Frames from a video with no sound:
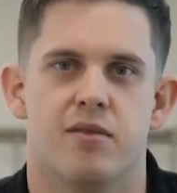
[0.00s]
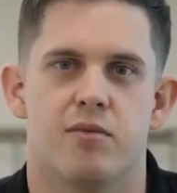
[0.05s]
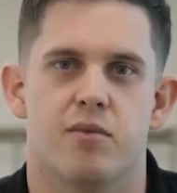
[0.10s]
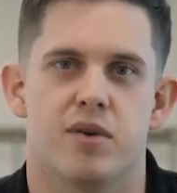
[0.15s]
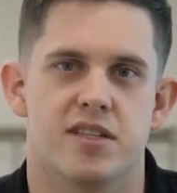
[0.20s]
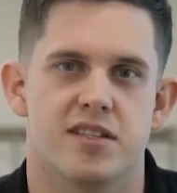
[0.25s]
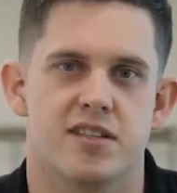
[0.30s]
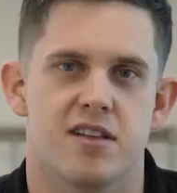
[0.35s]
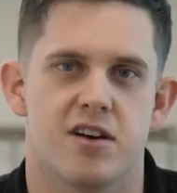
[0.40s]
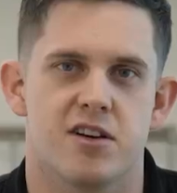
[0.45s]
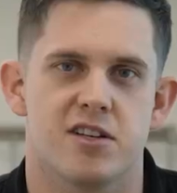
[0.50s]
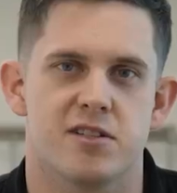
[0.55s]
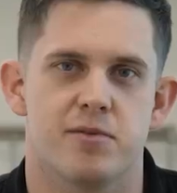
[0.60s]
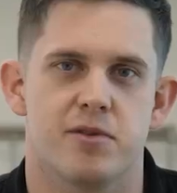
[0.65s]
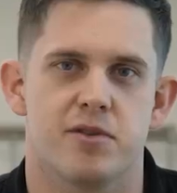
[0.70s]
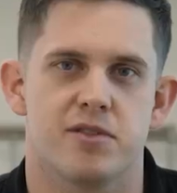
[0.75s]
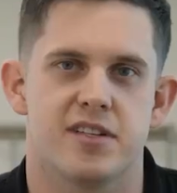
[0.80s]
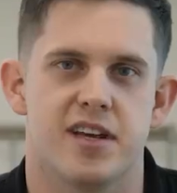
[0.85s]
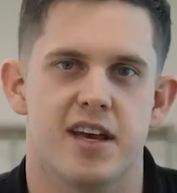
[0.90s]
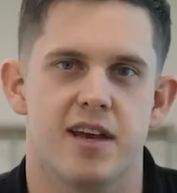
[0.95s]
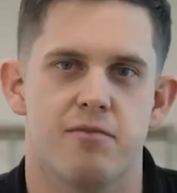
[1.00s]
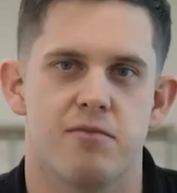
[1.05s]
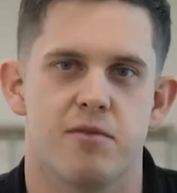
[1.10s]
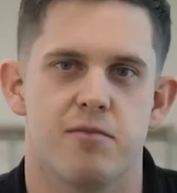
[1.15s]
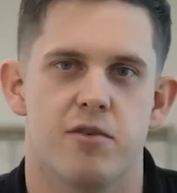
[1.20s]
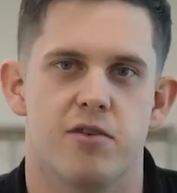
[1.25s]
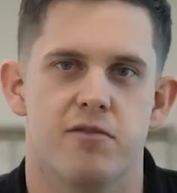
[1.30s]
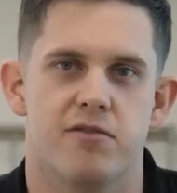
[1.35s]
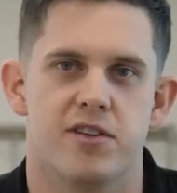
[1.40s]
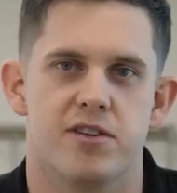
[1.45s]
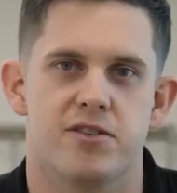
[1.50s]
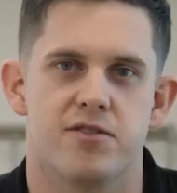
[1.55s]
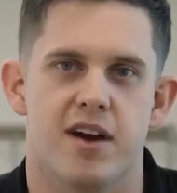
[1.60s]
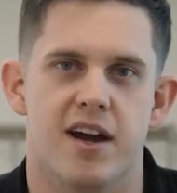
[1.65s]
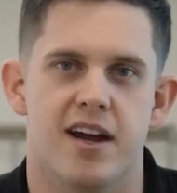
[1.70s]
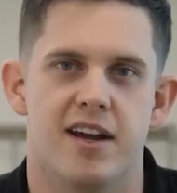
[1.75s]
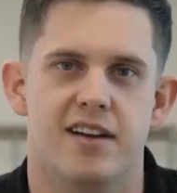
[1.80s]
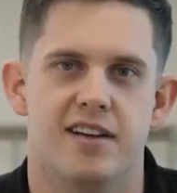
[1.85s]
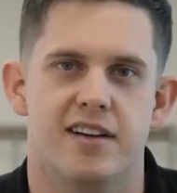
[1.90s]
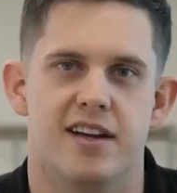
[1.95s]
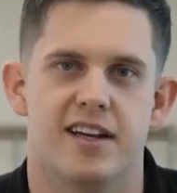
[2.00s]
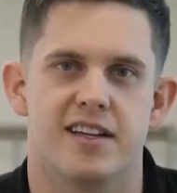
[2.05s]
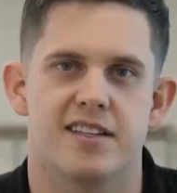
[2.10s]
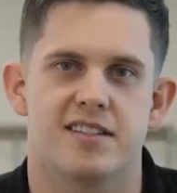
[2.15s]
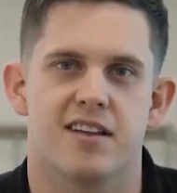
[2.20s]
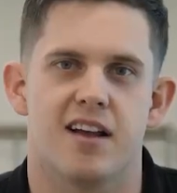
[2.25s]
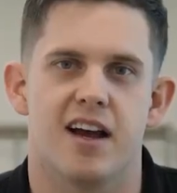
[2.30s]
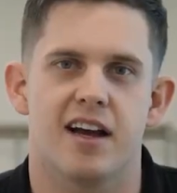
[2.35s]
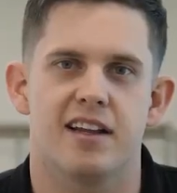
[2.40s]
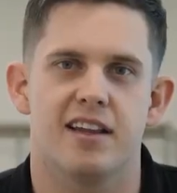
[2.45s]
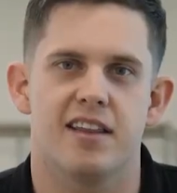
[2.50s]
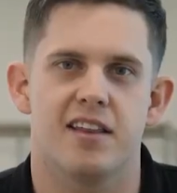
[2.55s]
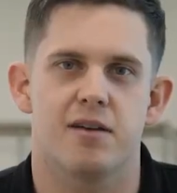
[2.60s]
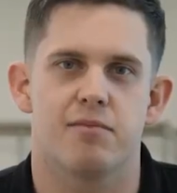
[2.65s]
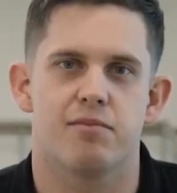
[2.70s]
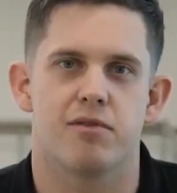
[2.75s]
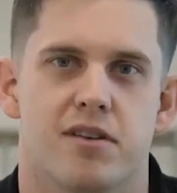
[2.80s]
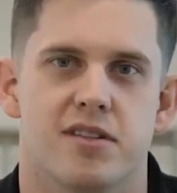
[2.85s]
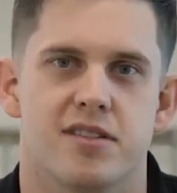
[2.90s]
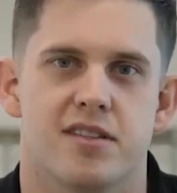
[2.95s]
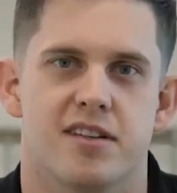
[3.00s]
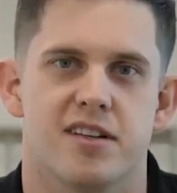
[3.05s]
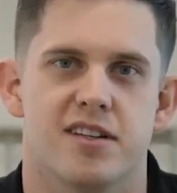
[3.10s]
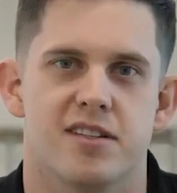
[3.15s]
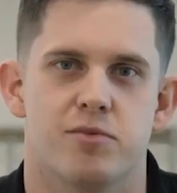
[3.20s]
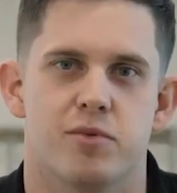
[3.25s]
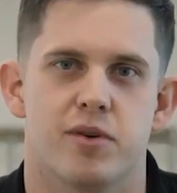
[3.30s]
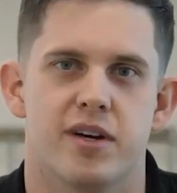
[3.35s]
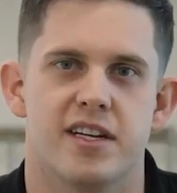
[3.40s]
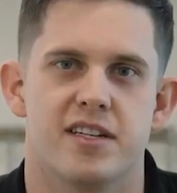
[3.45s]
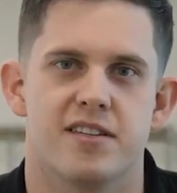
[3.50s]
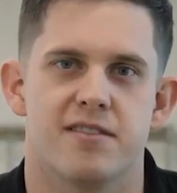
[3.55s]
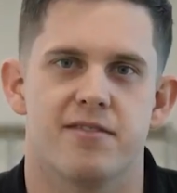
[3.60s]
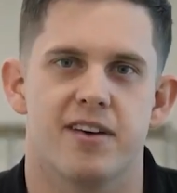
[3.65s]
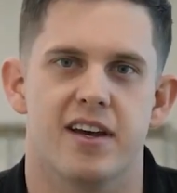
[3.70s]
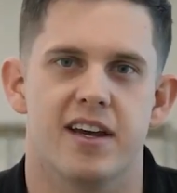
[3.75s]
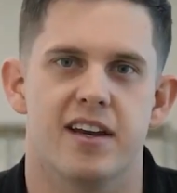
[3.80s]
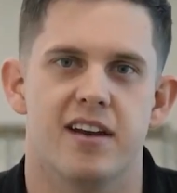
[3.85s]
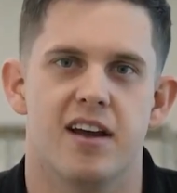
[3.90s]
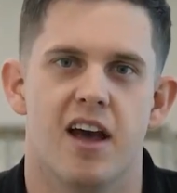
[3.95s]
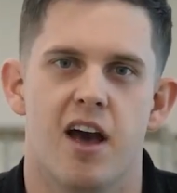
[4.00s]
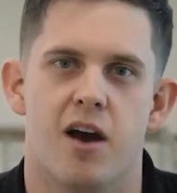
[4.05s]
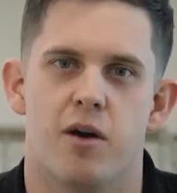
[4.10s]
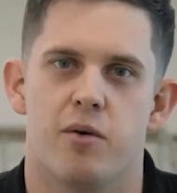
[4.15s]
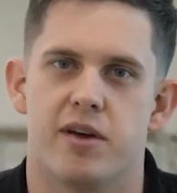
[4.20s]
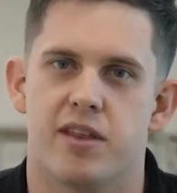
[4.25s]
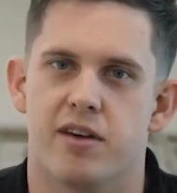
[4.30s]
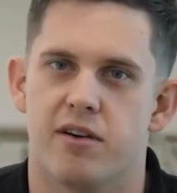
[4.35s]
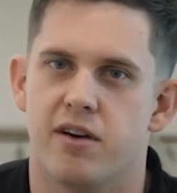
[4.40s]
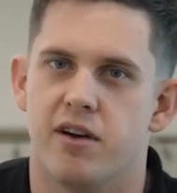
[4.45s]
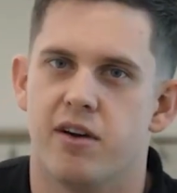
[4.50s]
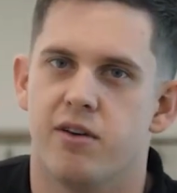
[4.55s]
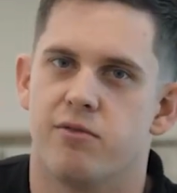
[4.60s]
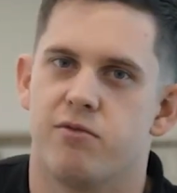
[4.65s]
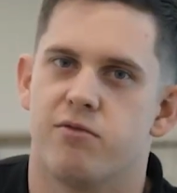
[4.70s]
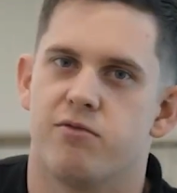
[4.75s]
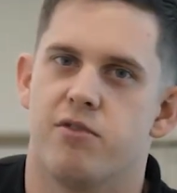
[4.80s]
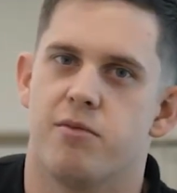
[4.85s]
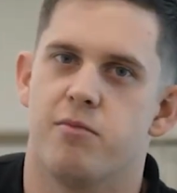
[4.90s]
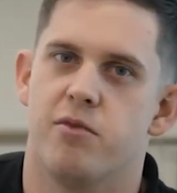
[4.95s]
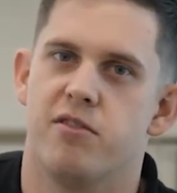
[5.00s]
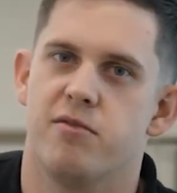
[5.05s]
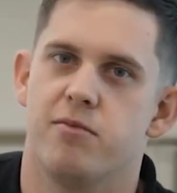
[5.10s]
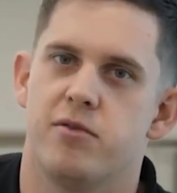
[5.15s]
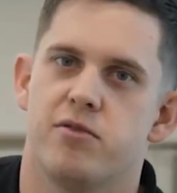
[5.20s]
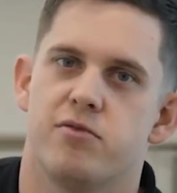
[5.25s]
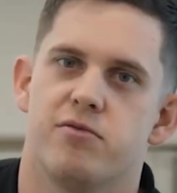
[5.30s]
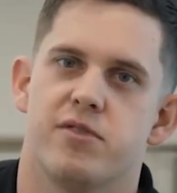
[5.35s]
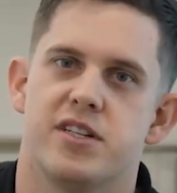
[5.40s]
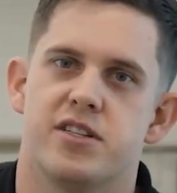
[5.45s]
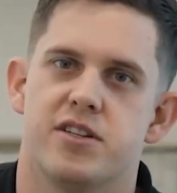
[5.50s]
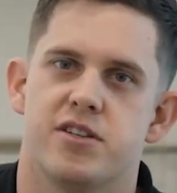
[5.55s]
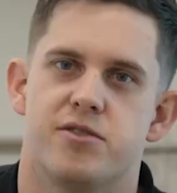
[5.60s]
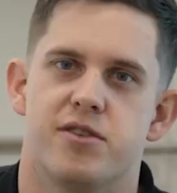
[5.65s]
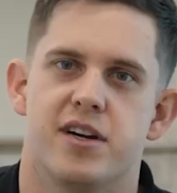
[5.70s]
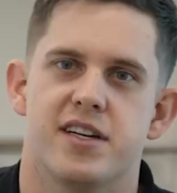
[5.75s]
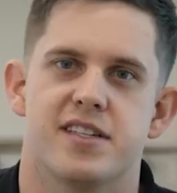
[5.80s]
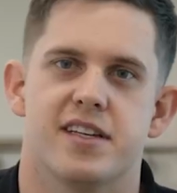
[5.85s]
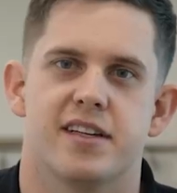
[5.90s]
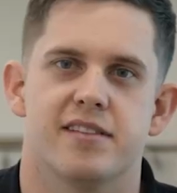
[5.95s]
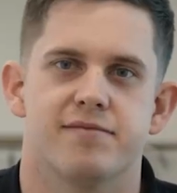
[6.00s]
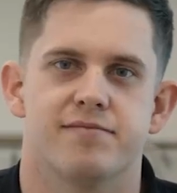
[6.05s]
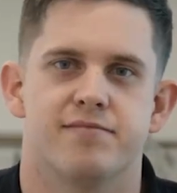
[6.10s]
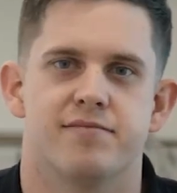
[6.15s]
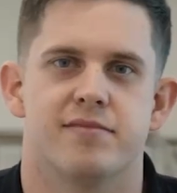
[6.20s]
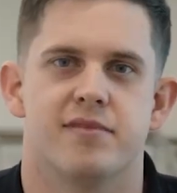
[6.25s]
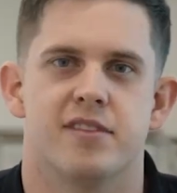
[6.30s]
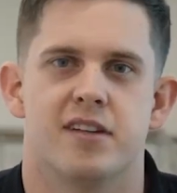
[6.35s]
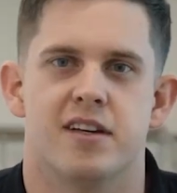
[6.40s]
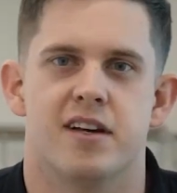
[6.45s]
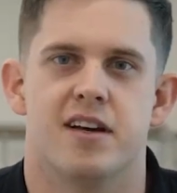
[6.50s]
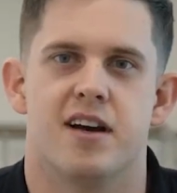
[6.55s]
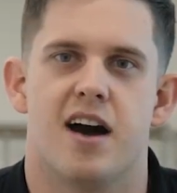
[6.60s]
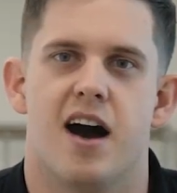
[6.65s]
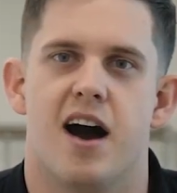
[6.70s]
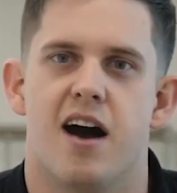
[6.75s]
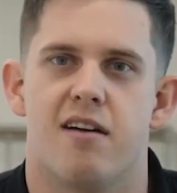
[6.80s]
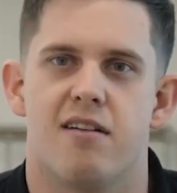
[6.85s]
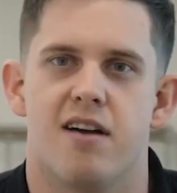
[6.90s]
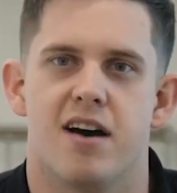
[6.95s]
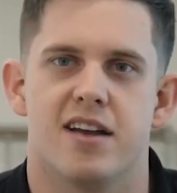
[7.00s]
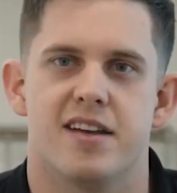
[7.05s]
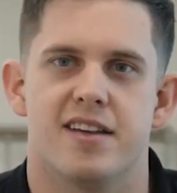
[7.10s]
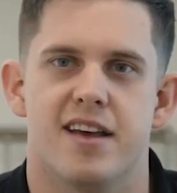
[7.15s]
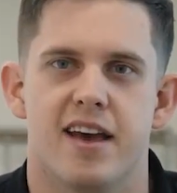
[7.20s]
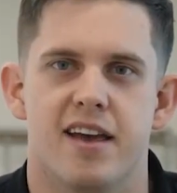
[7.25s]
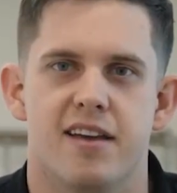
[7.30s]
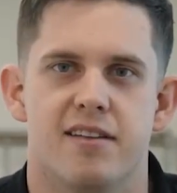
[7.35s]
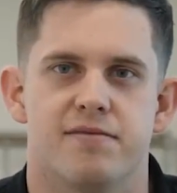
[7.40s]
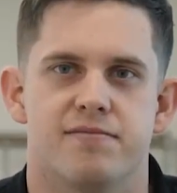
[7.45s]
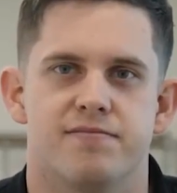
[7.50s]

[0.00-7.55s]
Once the hospital team remove the drain, it is likely that a prosthetist will intervene with a removable rigid dressing, RRD.